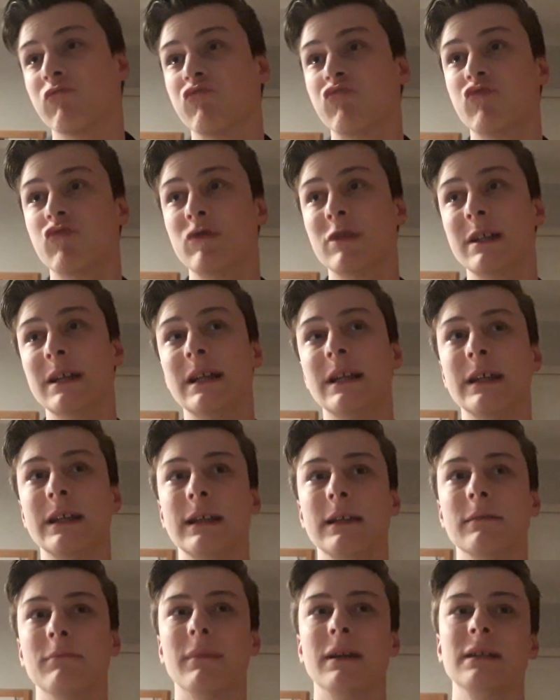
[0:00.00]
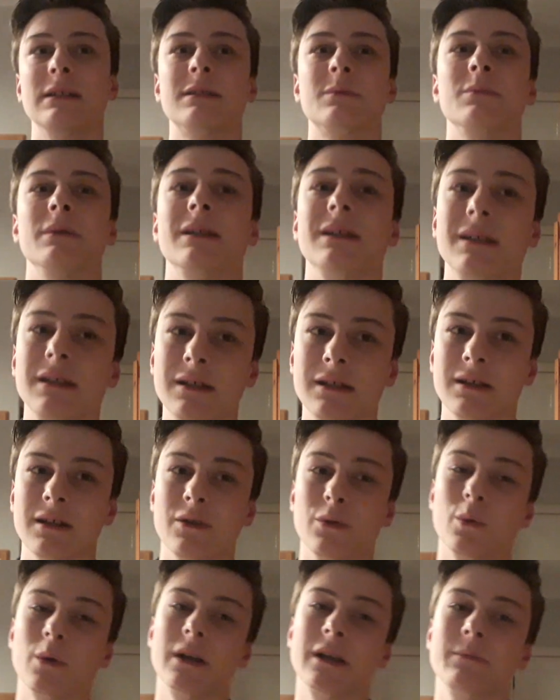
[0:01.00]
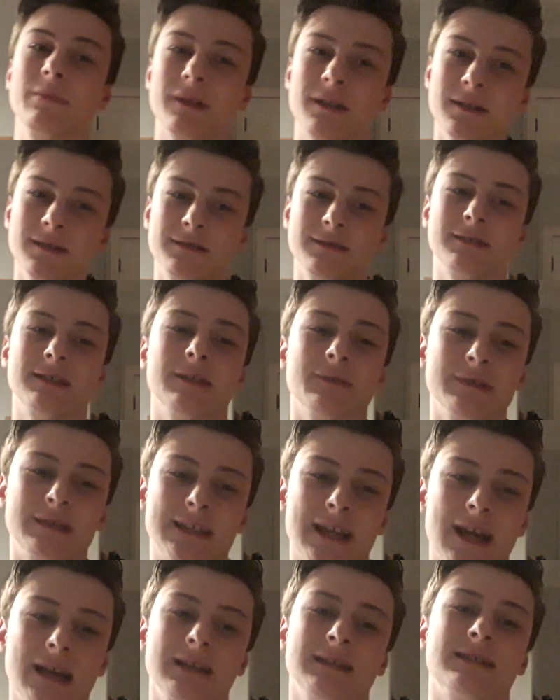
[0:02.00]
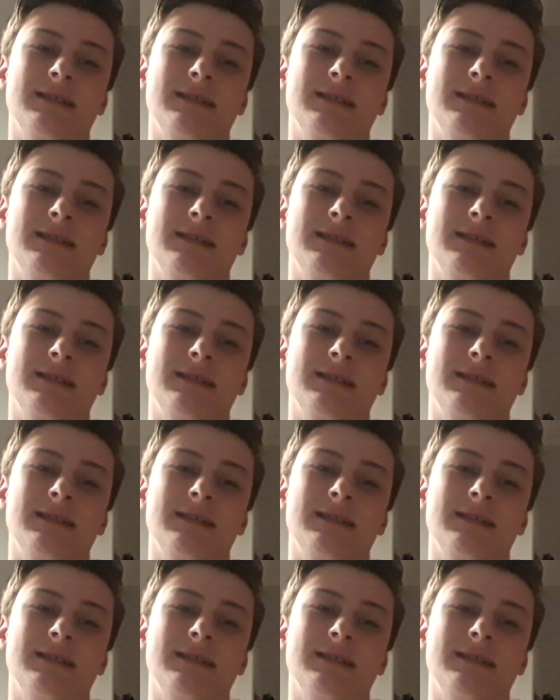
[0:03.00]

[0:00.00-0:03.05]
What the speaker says: really makes me annoyed because Series 10